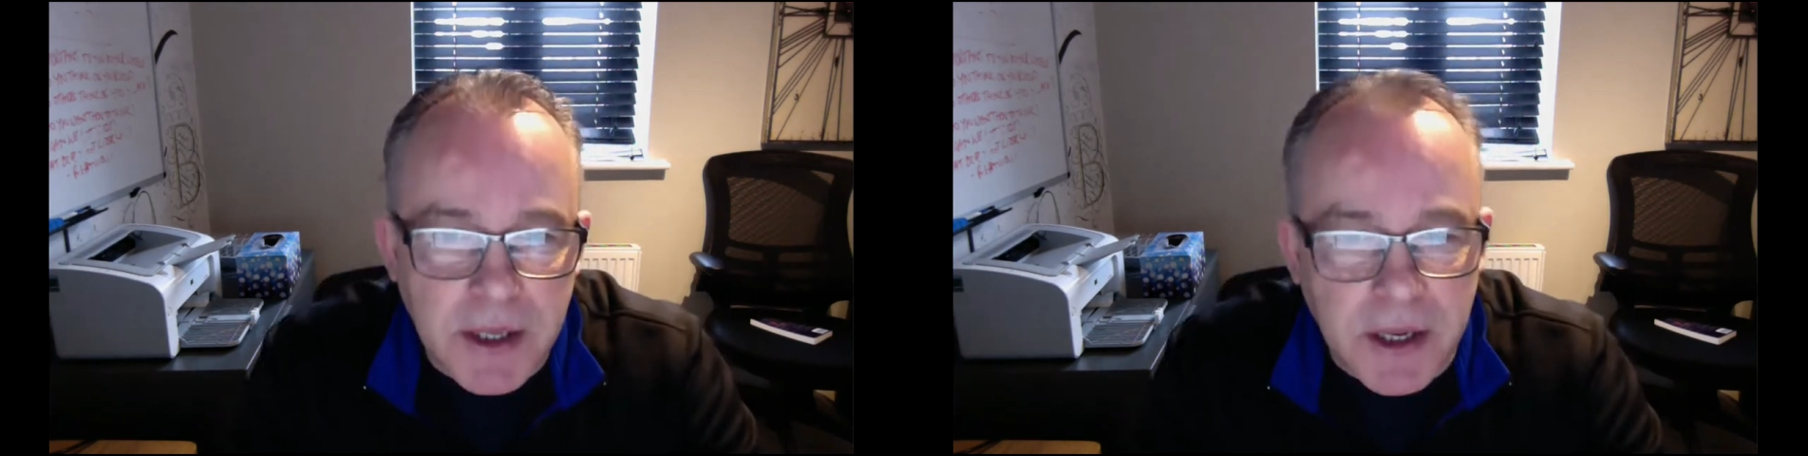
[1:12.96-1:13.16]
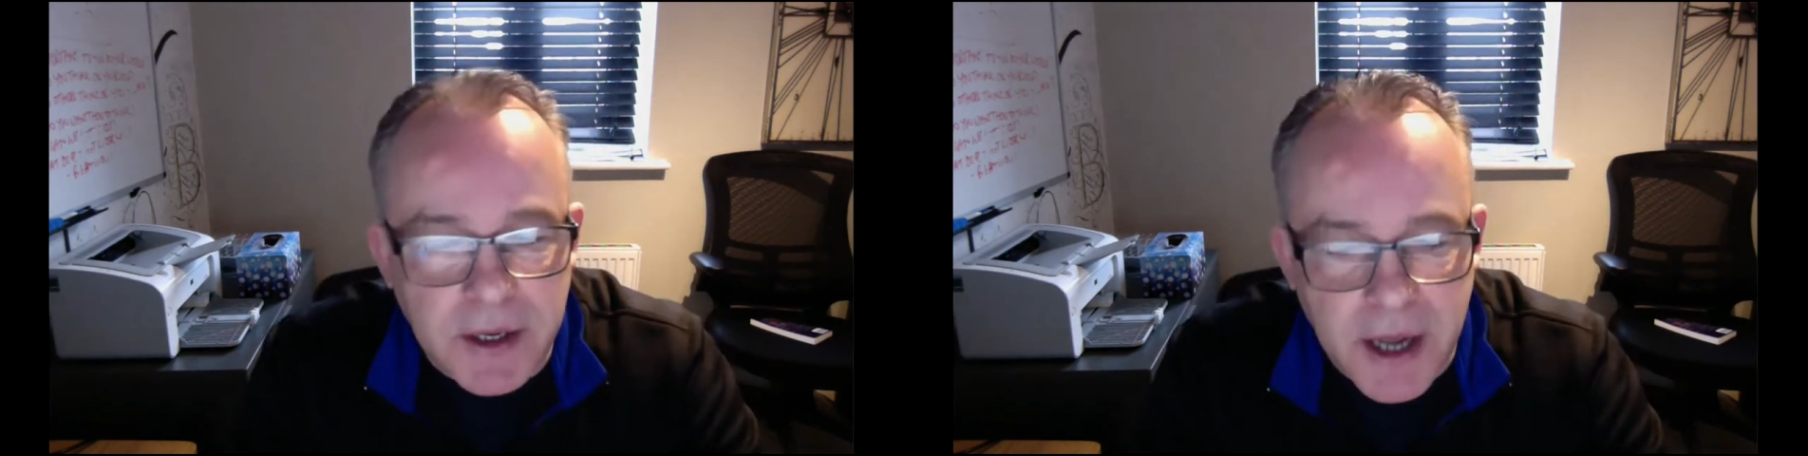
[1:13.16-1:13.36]

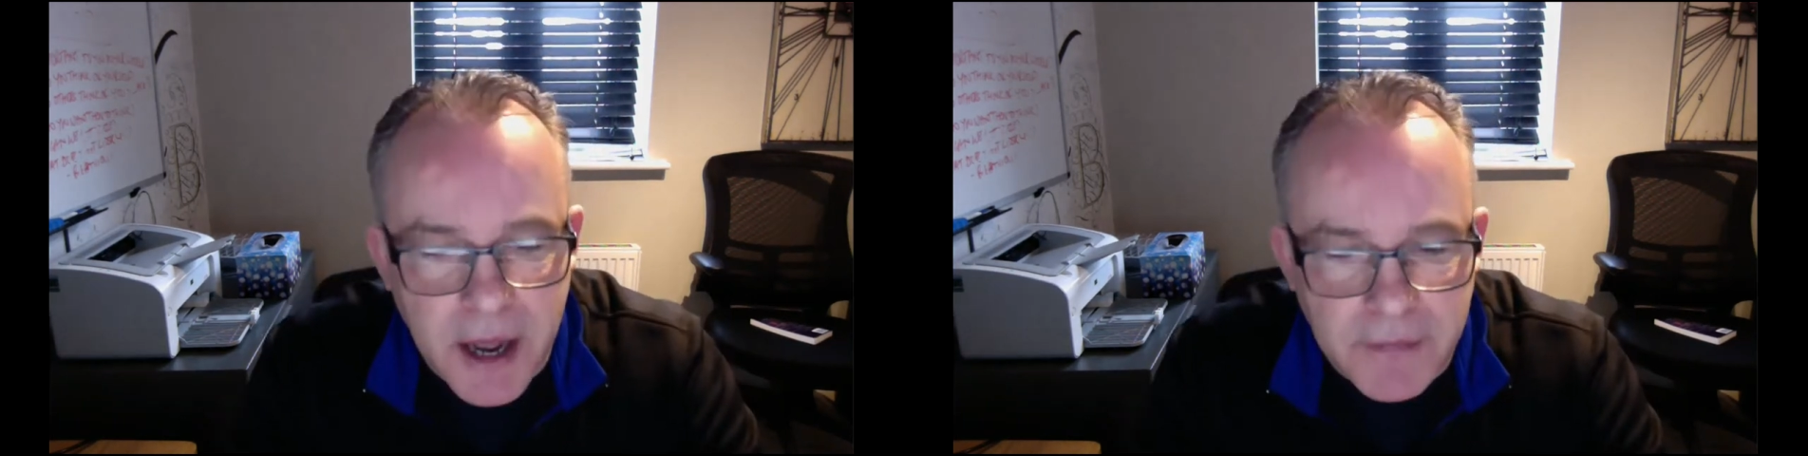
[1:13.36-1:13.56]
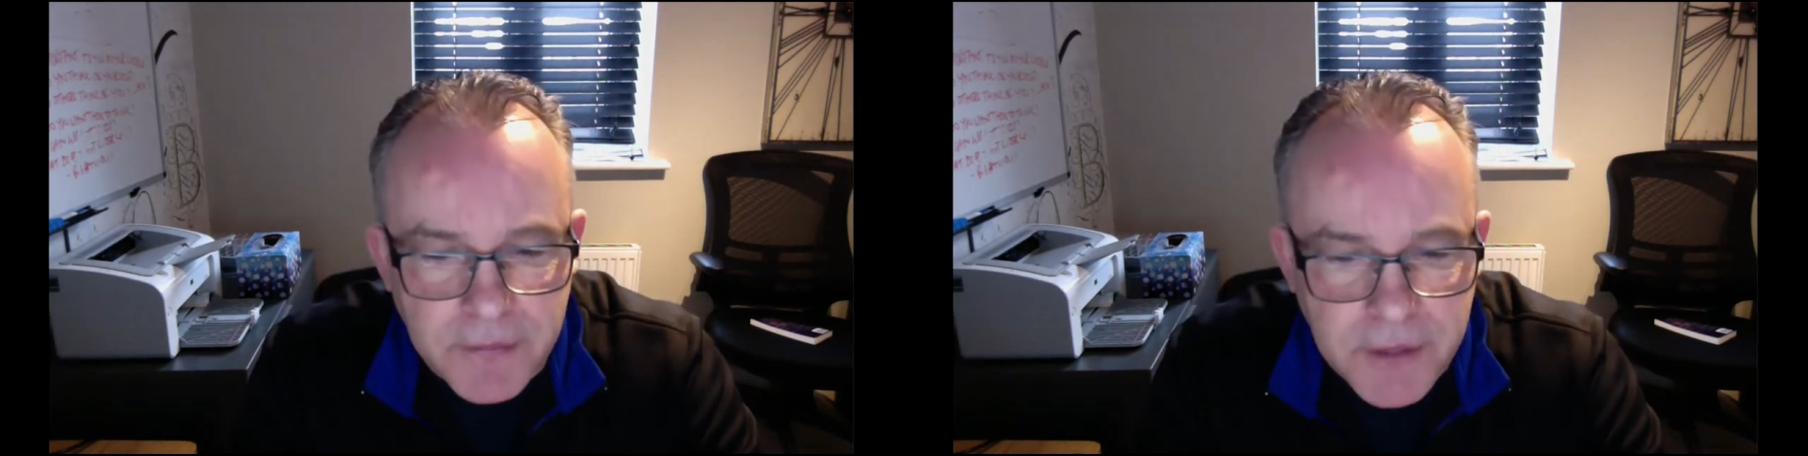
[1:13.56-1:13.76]
And
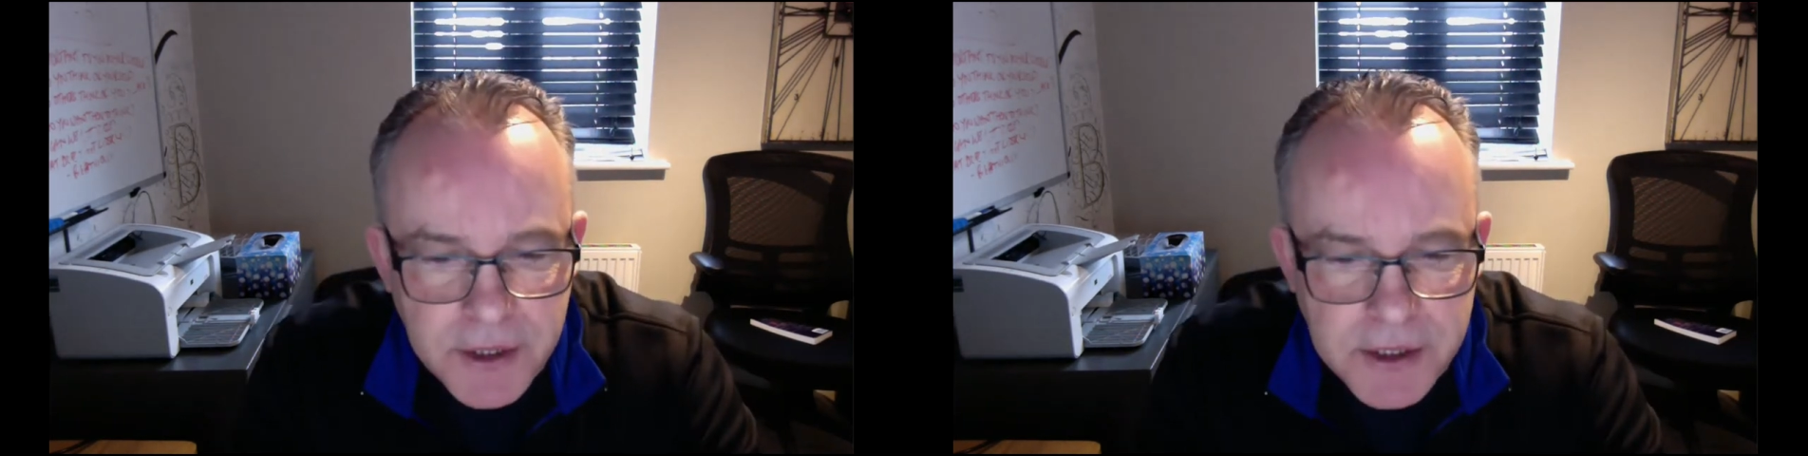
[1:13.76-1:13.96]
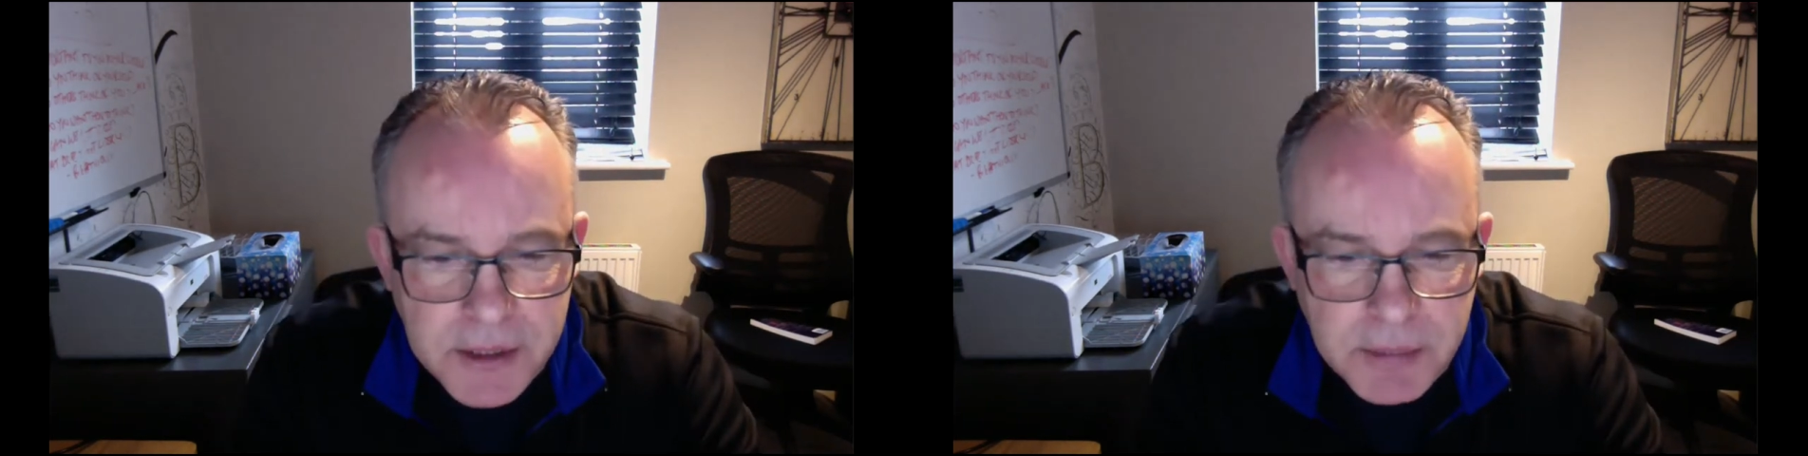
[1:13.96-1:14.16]
half of
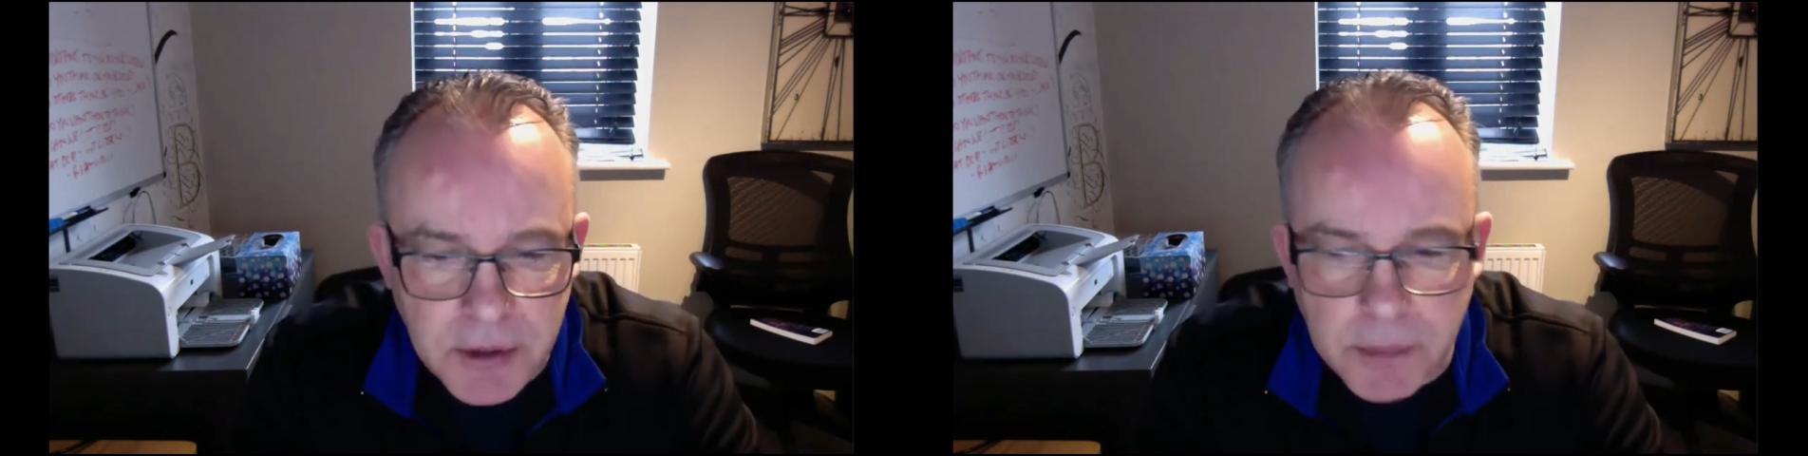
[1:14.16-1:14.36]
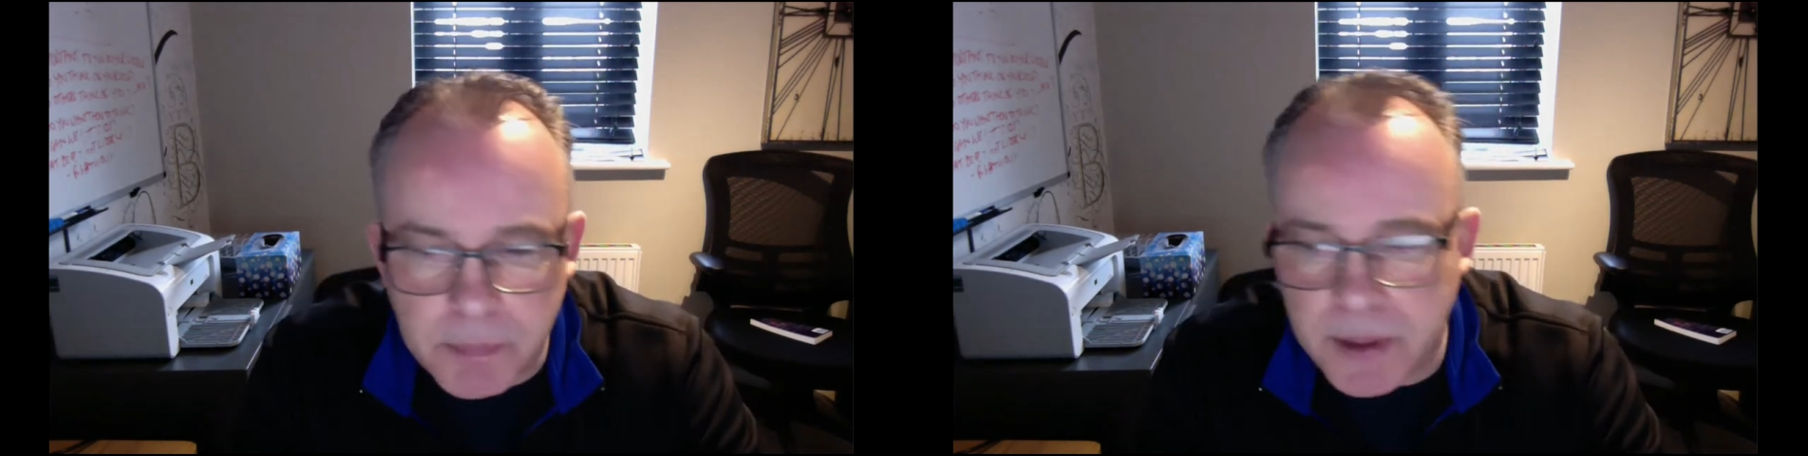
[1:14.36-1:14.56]
this is
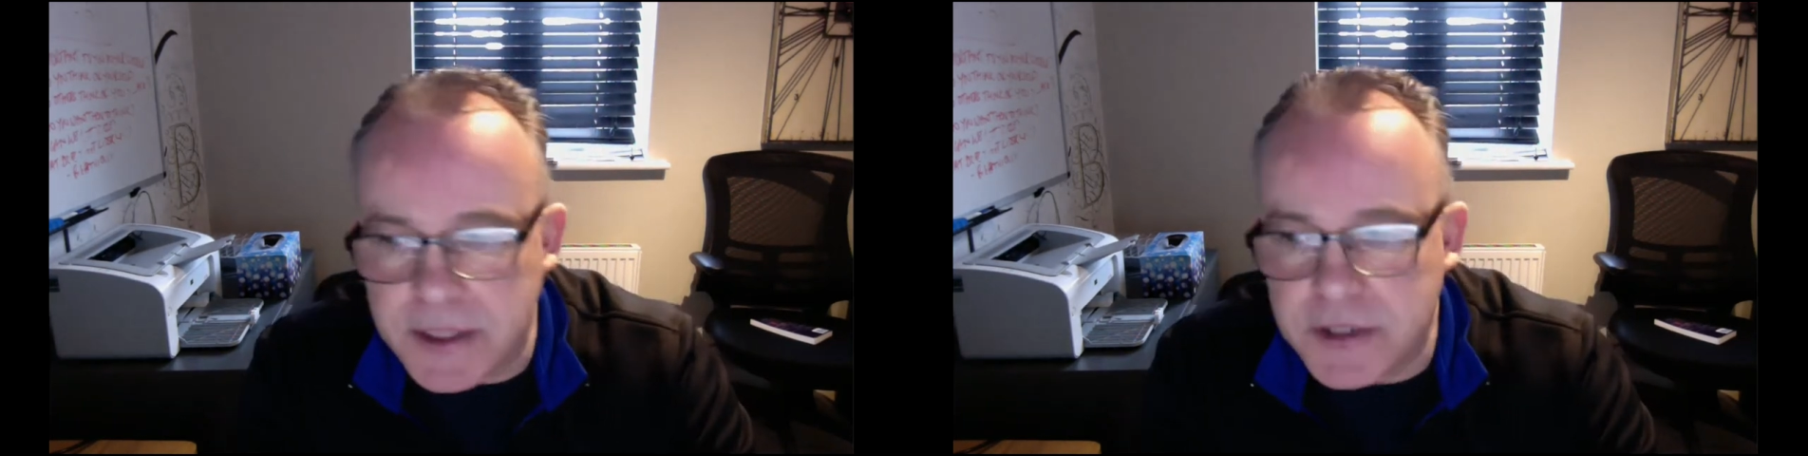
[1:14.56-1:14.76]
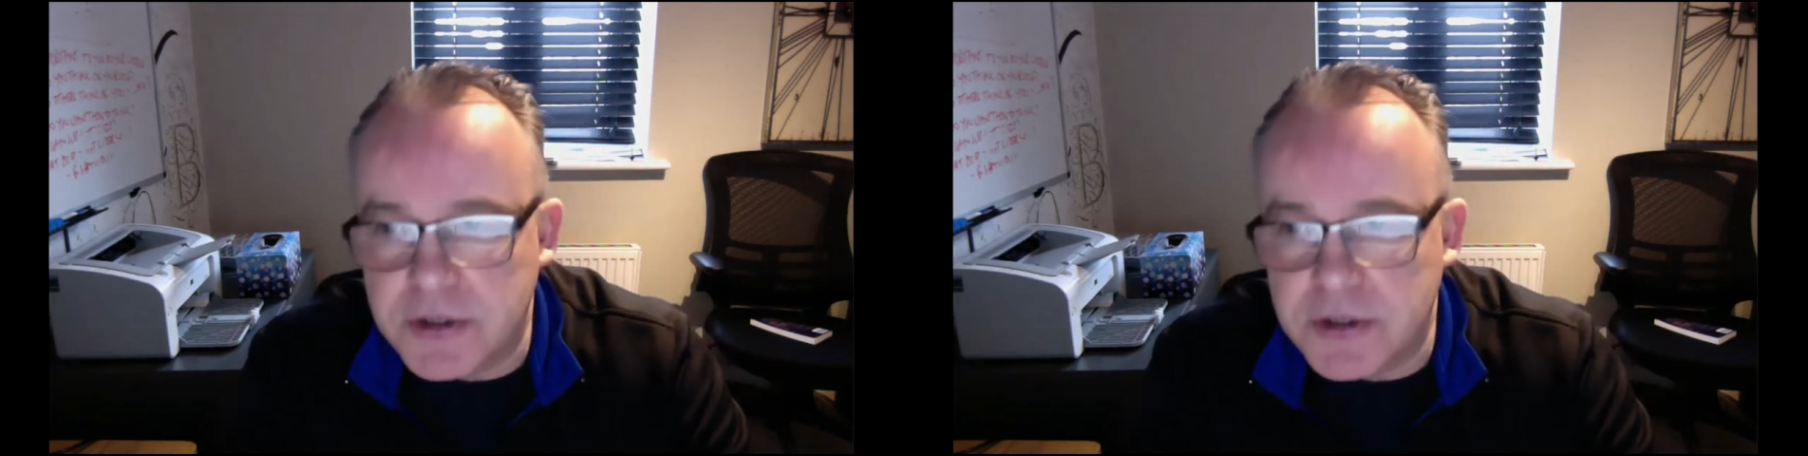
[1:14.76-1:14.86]
about the police